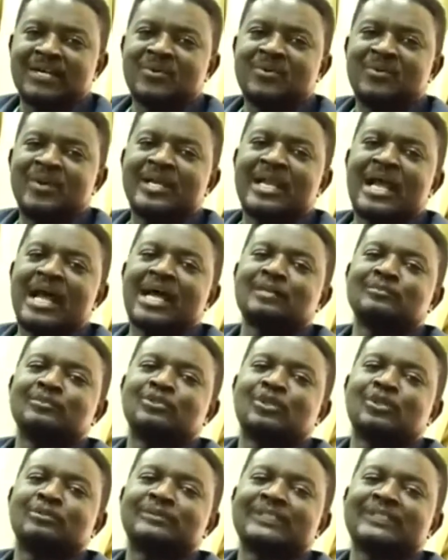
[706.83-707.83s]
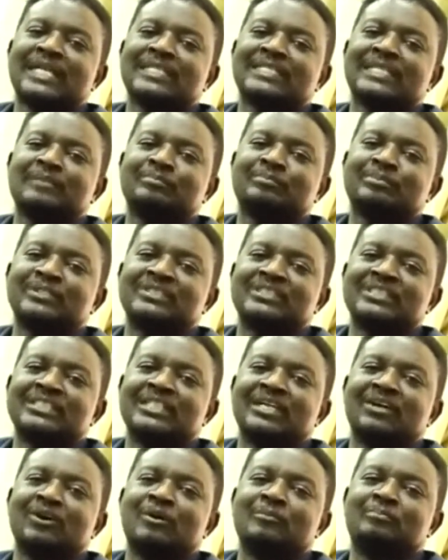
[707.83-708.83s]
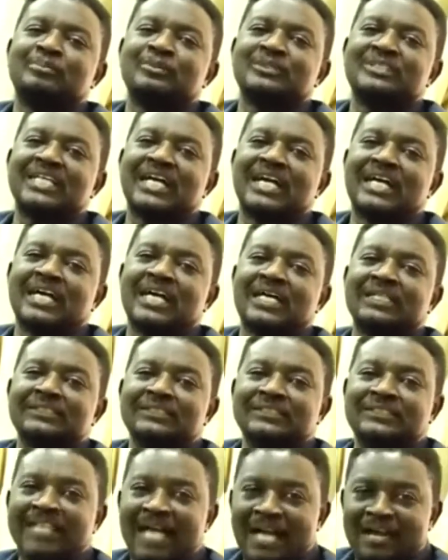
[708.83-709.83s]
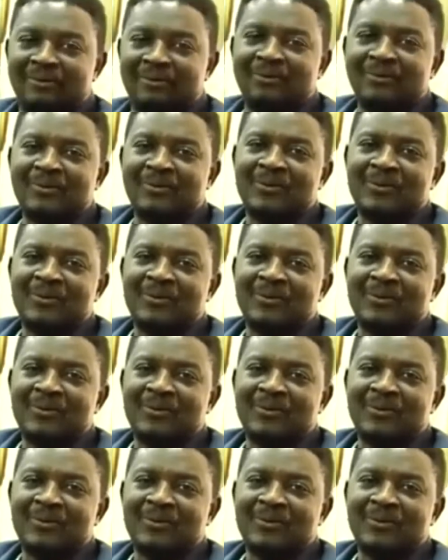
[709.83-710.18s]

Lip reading: When Archbishop started preaching, they all put their guns down.